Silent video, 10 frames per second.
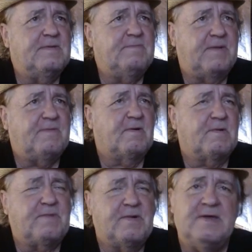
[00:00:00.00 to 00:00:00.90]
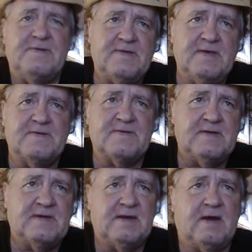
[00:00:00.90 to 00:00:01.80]
before
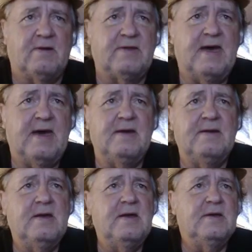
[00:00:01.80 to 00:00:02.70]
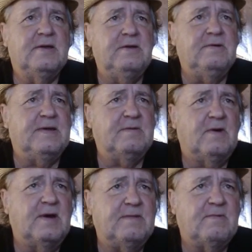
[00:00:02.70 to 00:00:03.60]
preseason and all that, you didn't
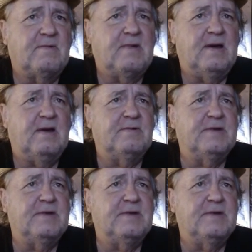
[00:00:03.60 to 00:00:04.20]
want him around.